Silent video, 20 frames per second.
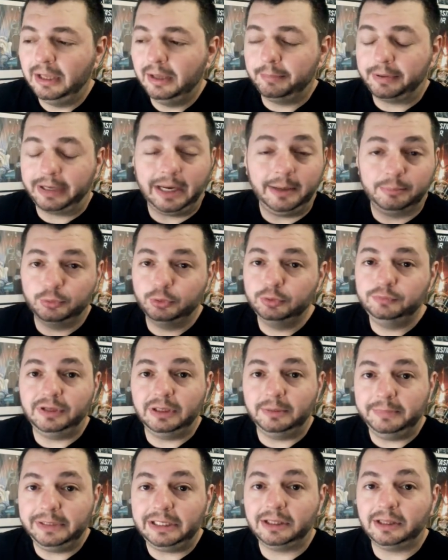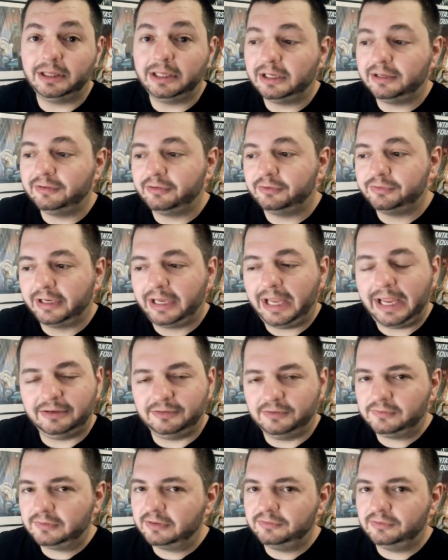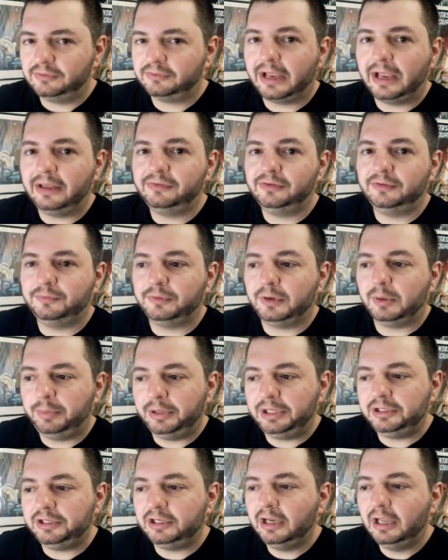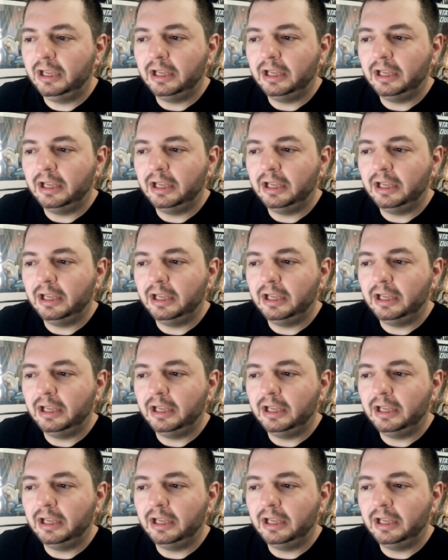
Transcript: but I approved it immediately because I was like, hey, just because this guy has a different opinion,